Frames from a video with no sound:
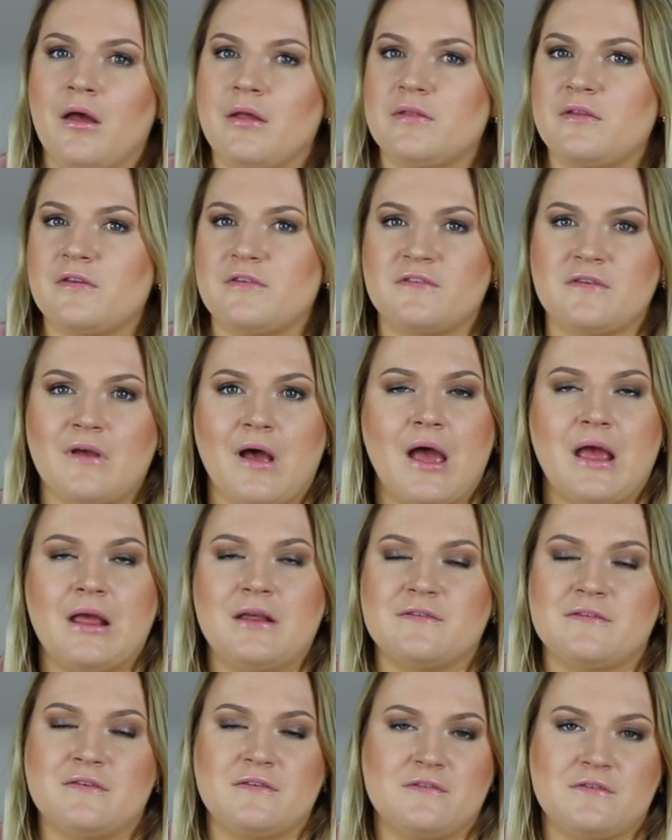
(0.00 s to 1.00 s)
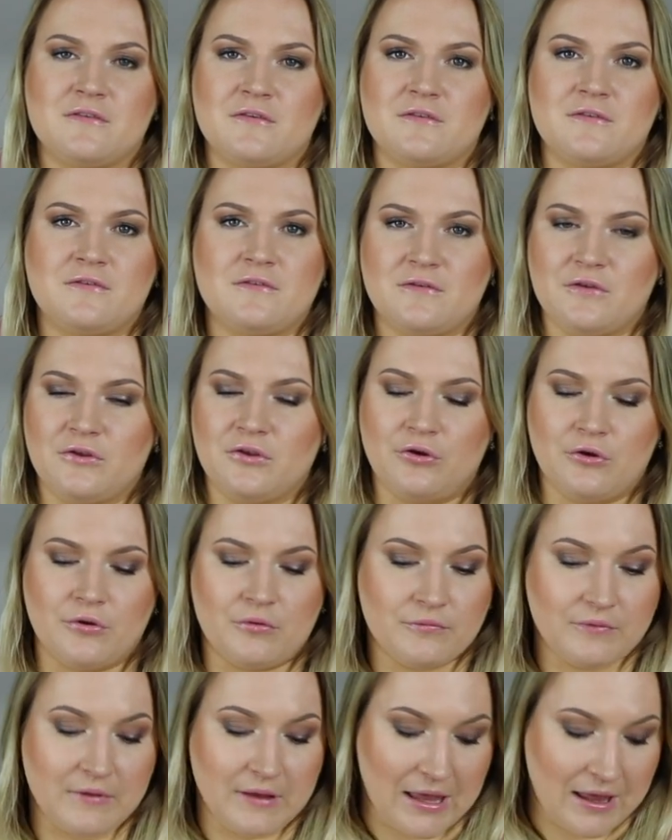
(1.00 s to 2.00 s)
the size is just, you
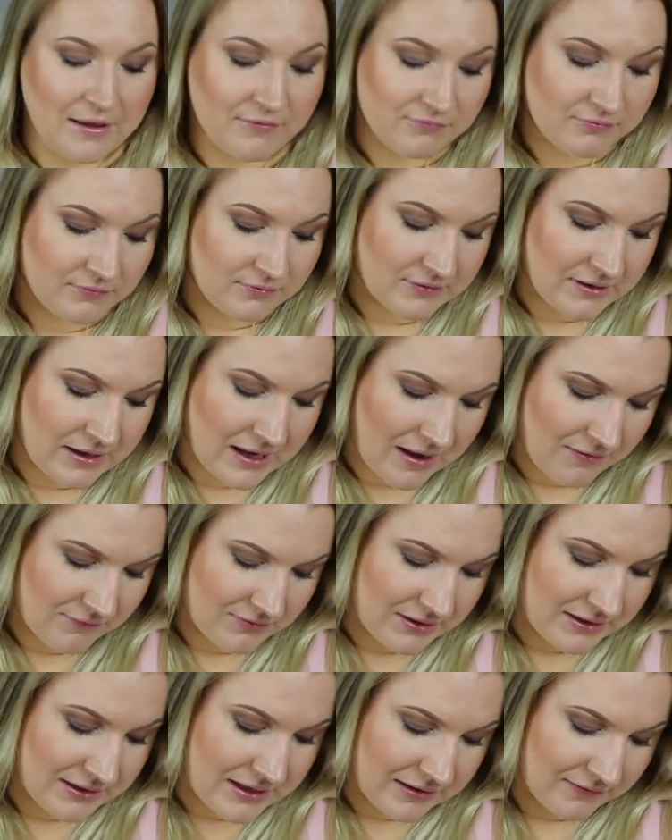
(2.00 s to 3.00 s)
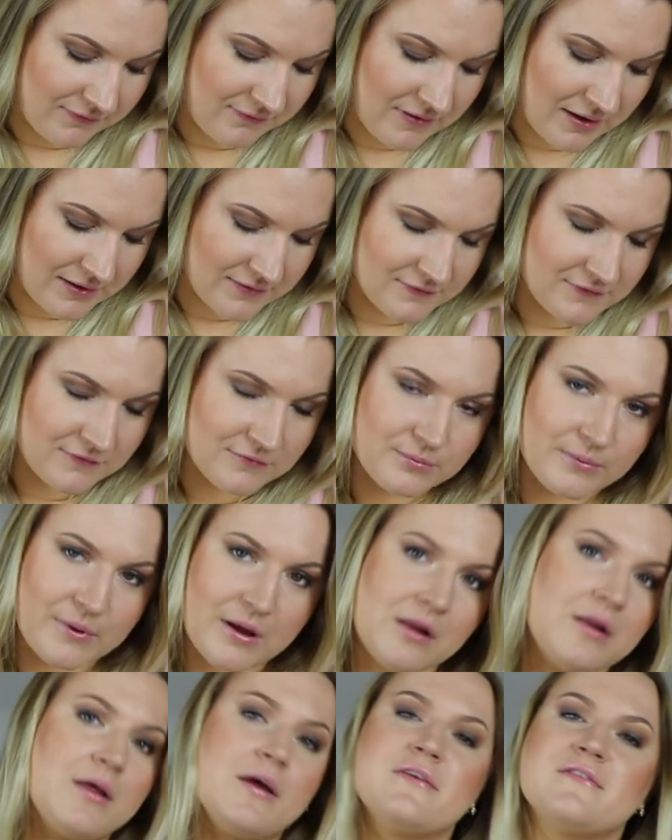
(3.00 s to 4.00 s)
know, they have it in that size as
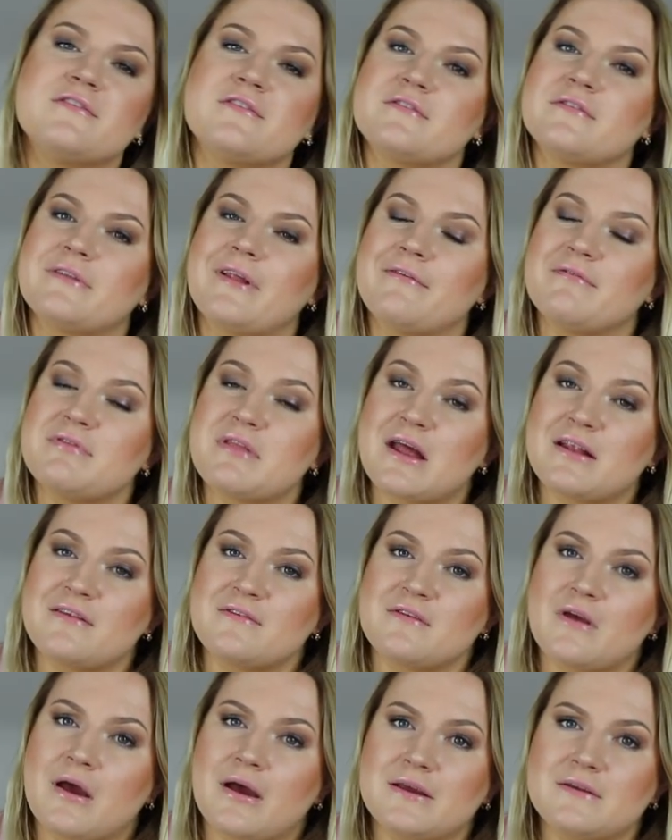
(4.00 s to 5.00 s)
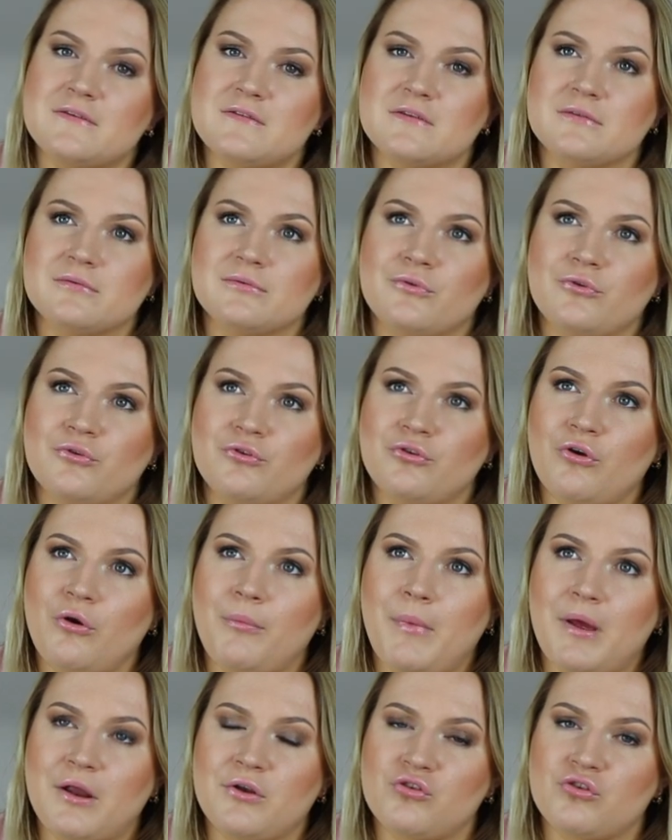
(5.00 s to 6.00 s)
well. I just love that size so
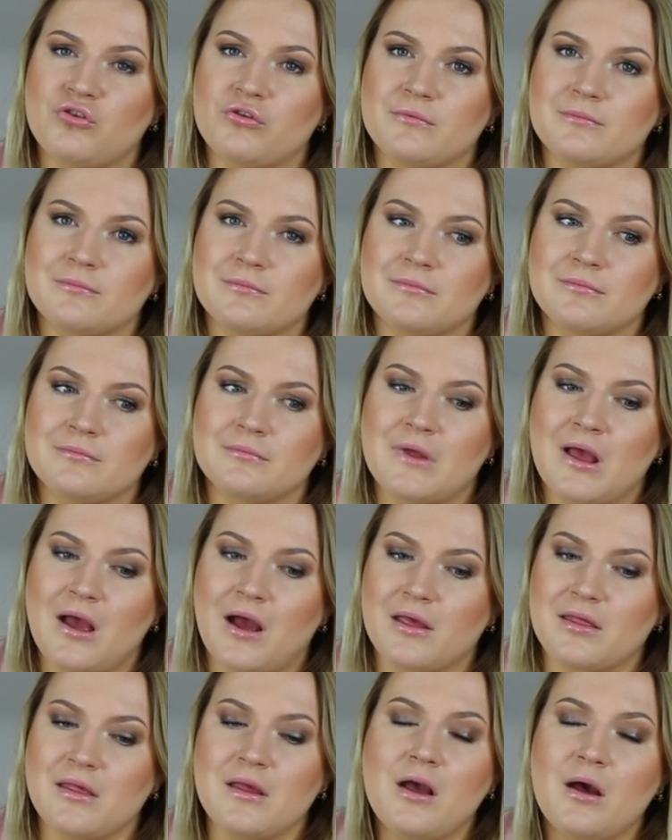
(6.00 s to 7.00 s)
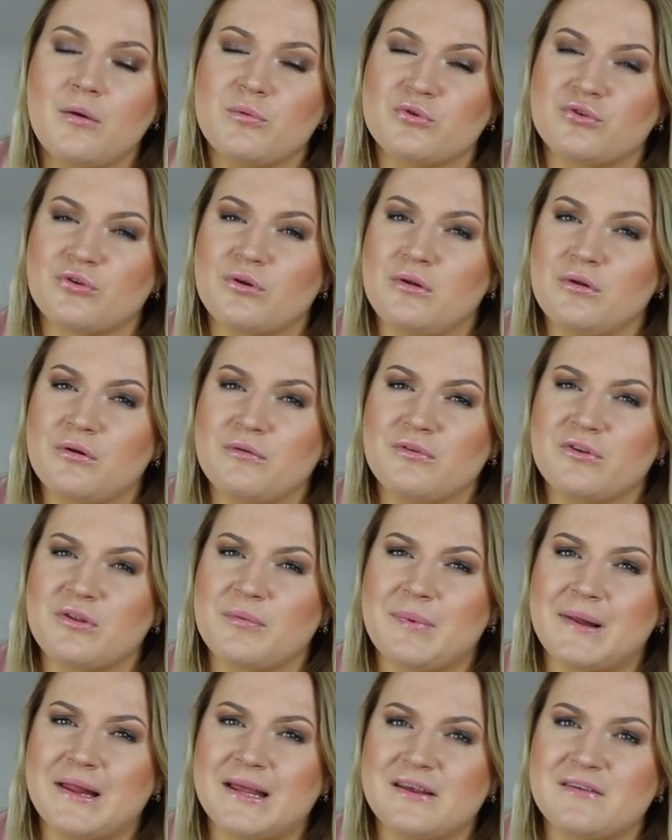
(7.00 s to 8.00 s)
much. I think I was all over the
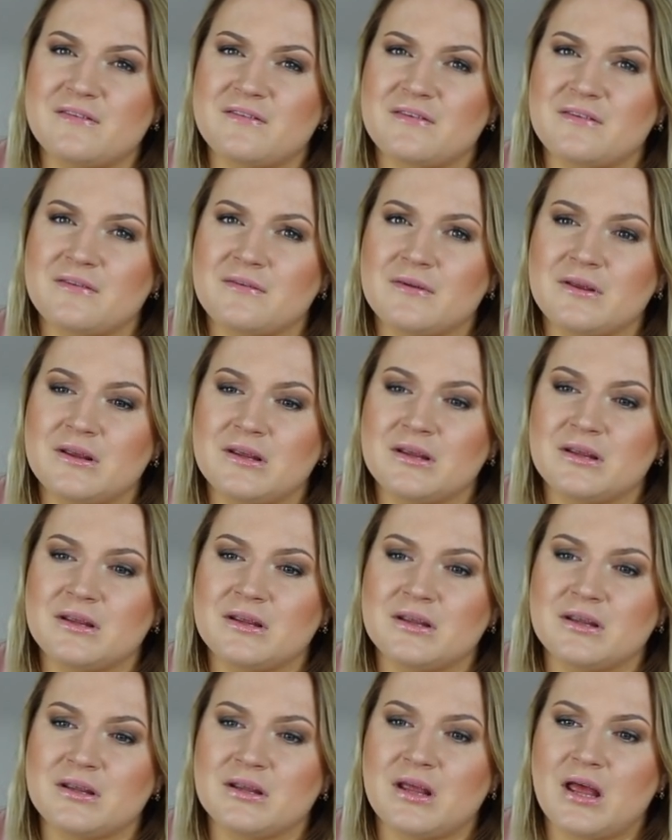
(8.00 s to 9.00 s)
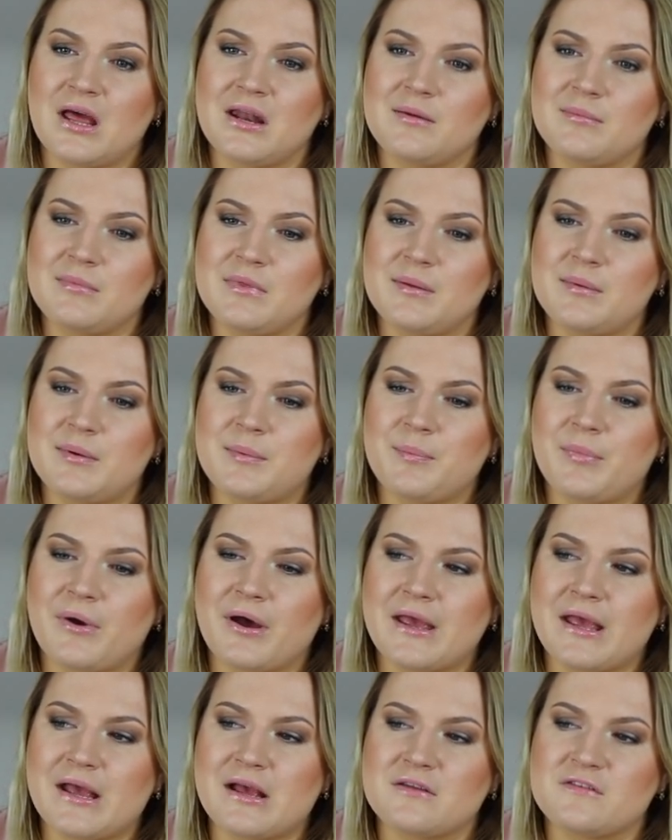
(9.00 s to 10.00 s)
place and I'm a little bit
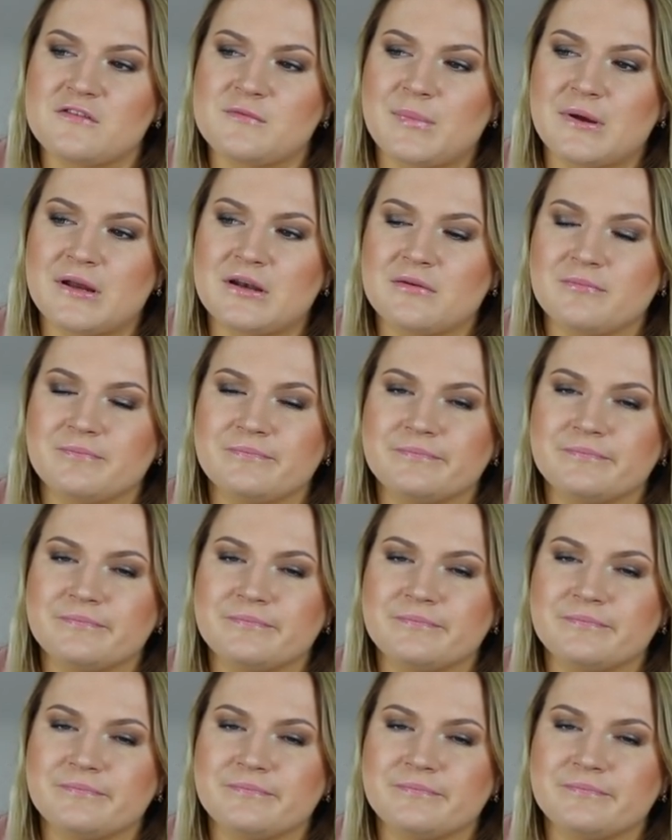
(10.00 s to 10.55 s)
biased, but